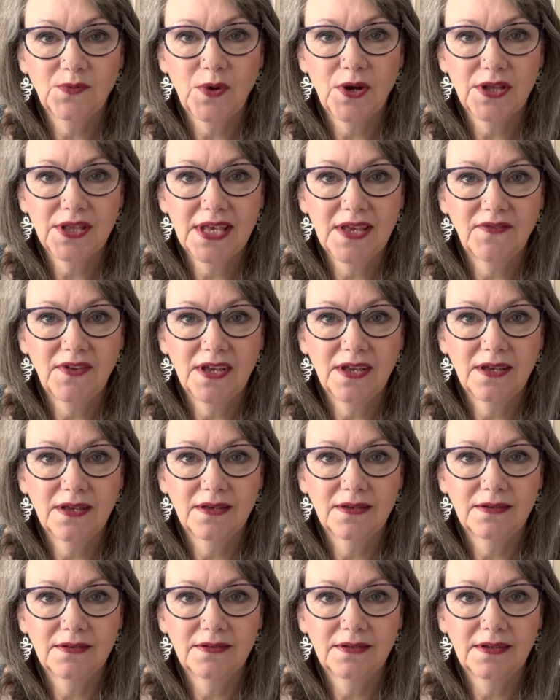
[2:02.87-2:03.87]
worth giving
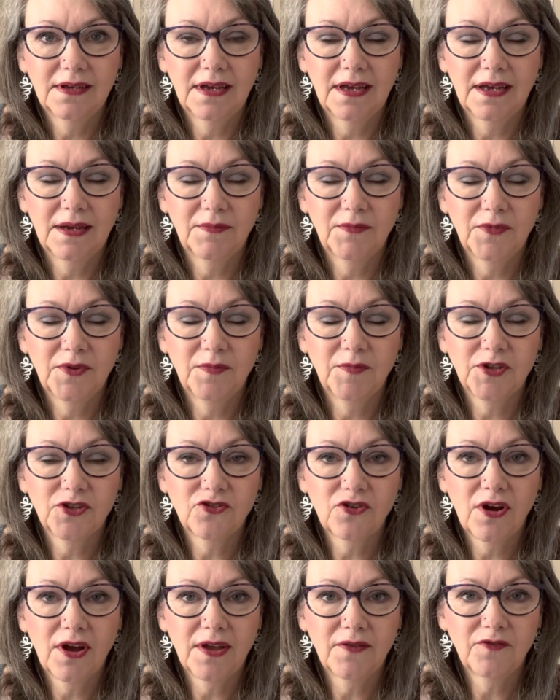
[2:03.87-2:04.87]
them a
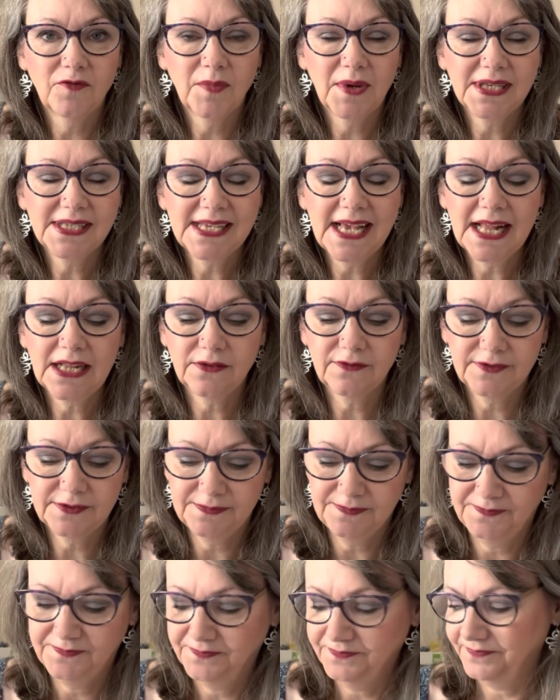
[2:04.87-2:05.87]
try for myself.
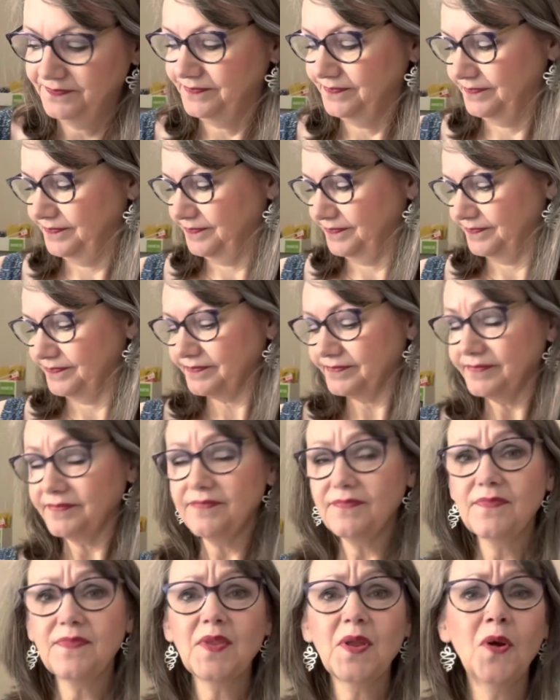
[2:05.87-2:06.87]

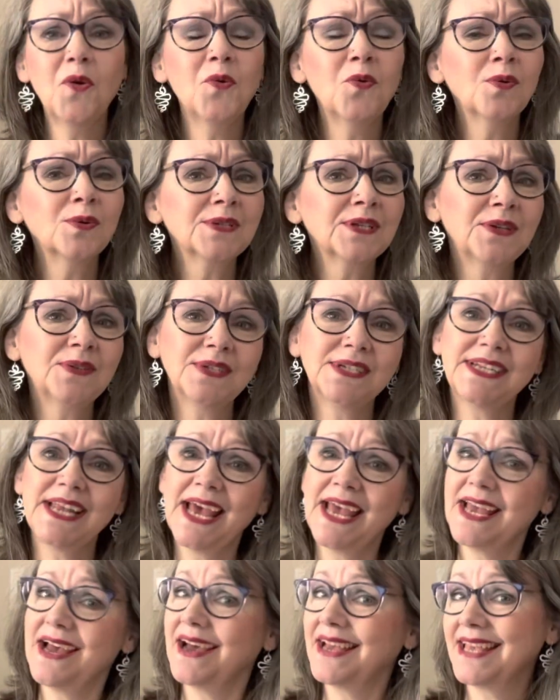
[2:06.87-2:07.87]
Also
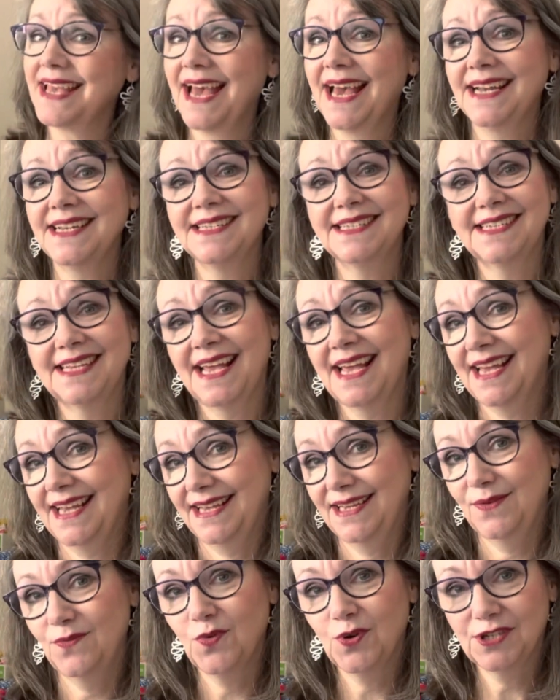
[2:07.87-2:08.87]
today, I can
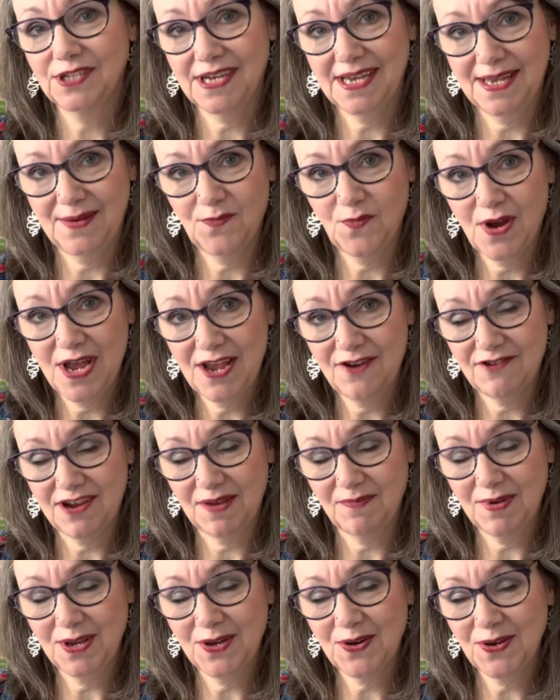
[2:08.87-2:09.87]
say what I am wearing
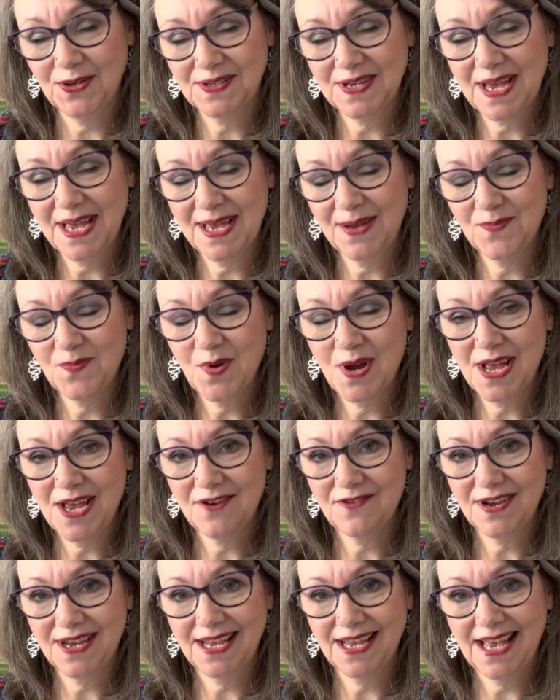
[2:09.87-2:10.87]
because I am
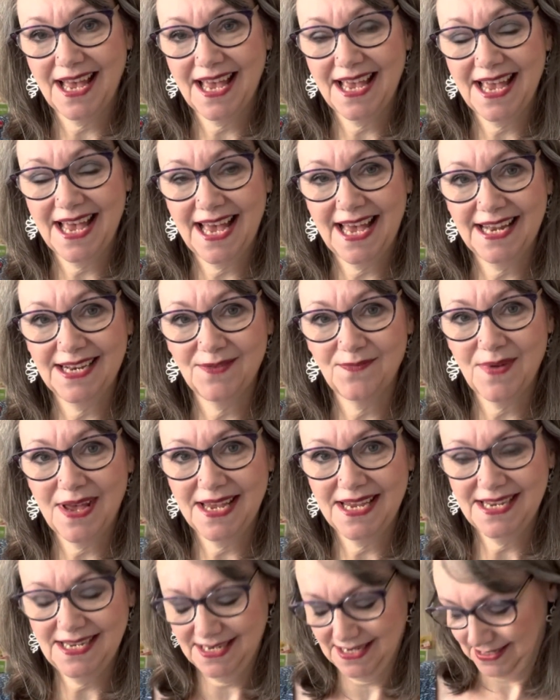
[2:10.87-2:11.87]
wearing a
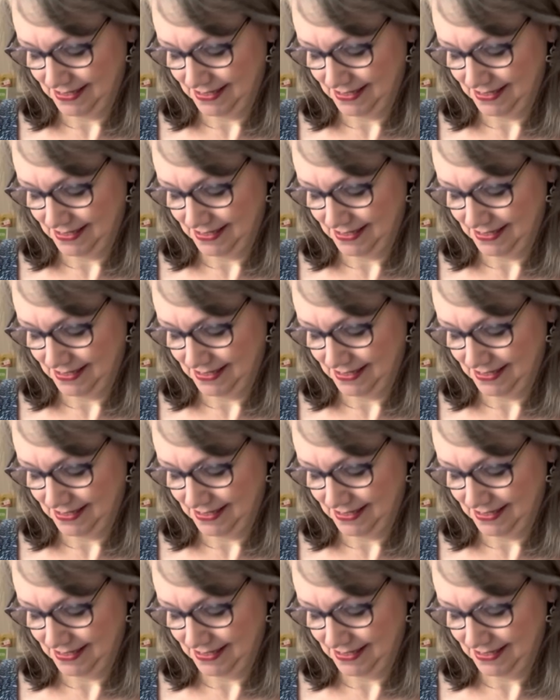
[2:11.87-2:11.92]
handmade